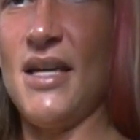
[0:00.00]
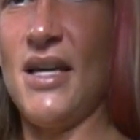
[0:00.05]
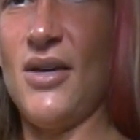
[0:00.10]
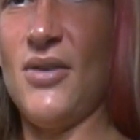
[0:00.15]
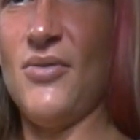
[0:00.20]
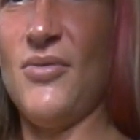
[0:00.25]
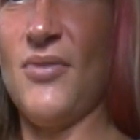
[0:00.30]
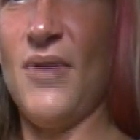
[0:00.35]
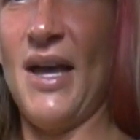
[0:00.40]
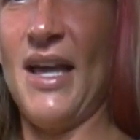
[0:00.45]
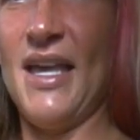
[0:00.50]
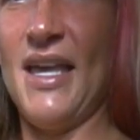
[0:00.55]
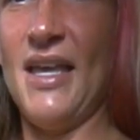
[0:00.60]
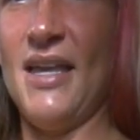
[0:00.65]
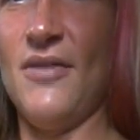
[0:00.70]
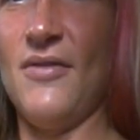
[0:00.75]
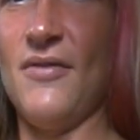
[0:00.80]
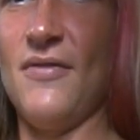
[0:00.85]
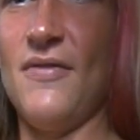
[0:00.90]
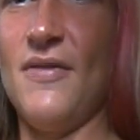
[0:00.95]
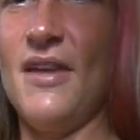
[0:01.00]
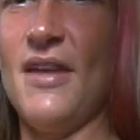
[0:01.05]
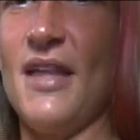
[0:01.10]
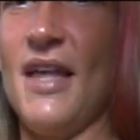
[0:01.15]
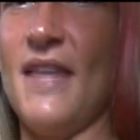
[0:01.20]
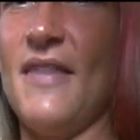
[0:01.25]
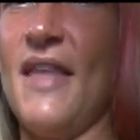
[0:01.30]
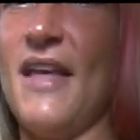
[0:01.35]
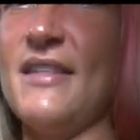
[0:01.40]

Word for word: Like, oh, I can't even feel it.